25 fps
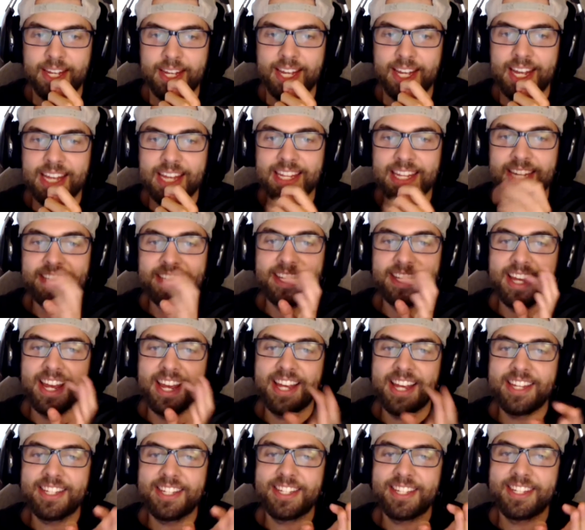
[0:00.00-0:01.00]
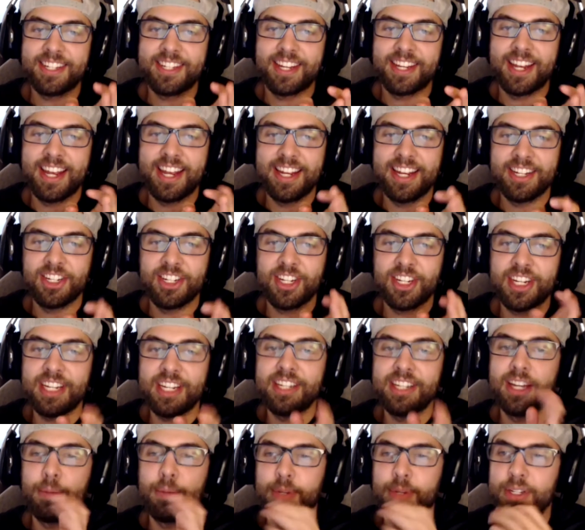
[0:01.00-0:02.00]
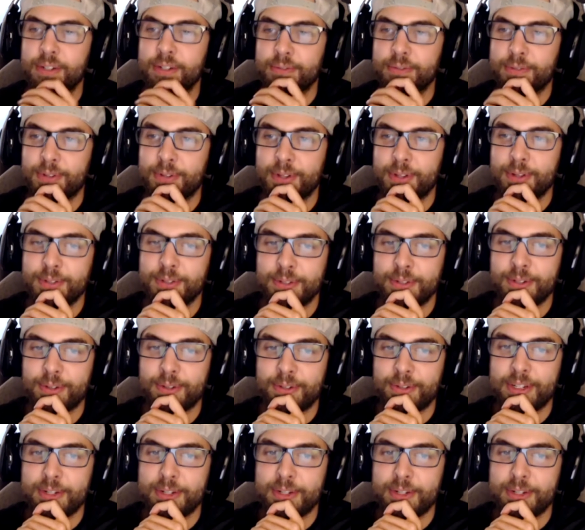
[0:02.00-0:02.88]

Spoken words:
And that's Shew for those who don't know.